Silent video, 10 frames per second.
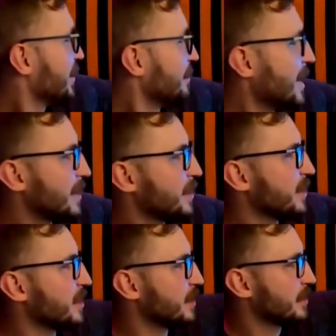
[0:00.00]

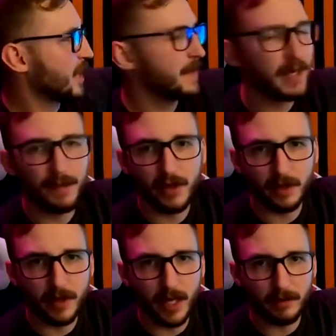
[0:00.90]
monitor, gaming computer,
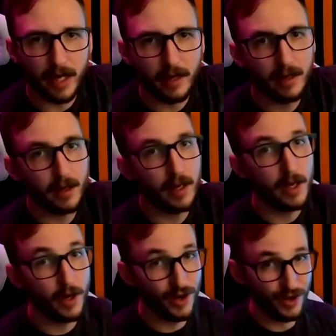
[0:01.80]
we're done, right?
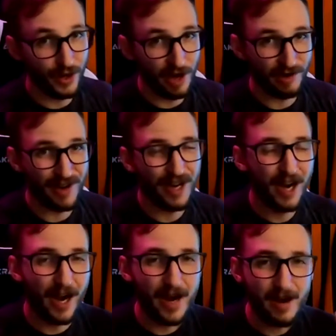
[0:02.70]
No,
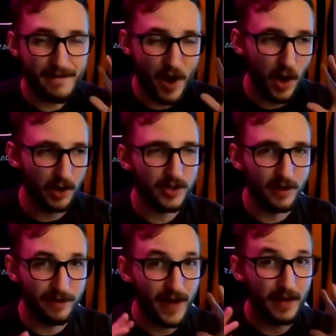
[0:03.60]
I have
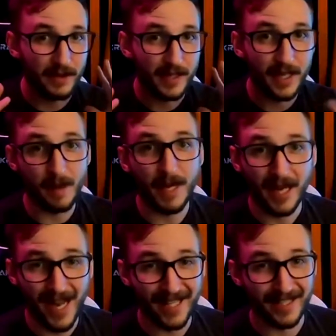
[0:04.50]
also found gaming
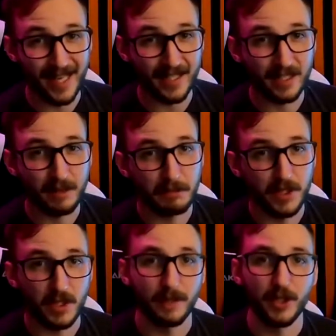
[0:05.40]
headsets.
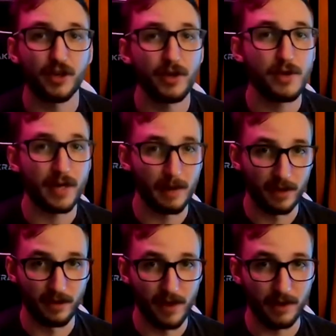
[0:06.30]
So let me show you a
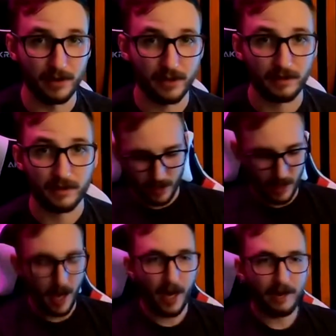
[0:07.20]
couple of those.
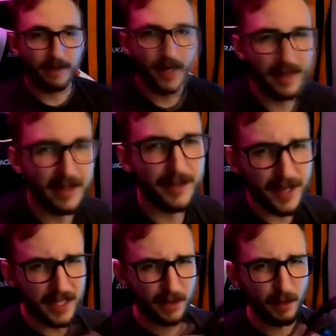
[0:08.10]
I find
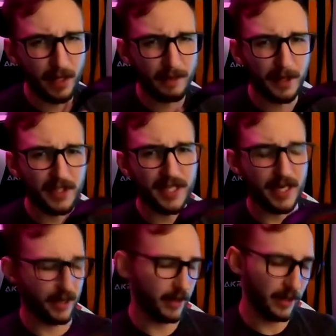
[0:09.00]
this one in
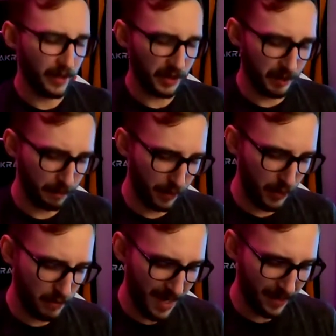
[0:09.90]
particular, there's a
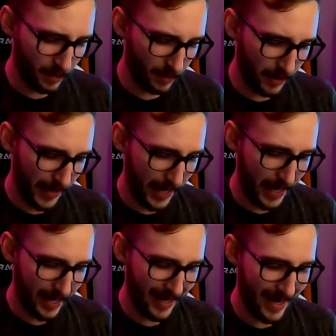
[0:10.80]
blue model
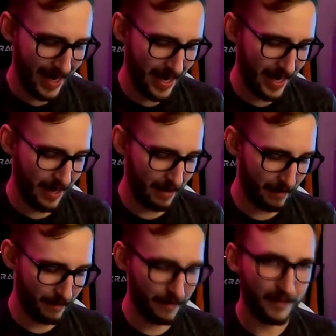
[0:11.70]
and a
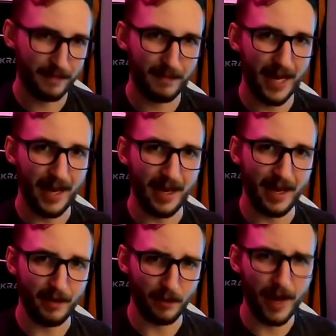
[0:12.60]

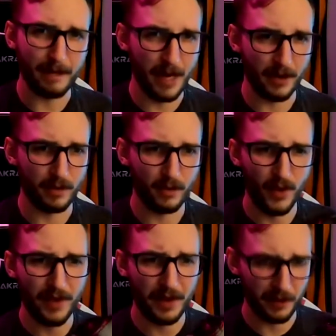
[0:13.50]
red model.
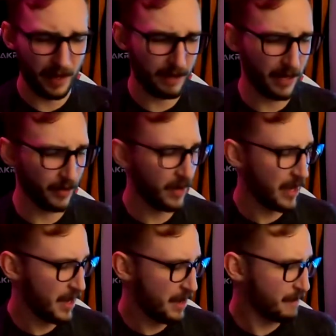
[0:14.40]
We found the red model.
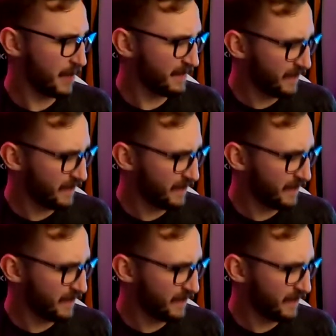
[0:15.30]
But I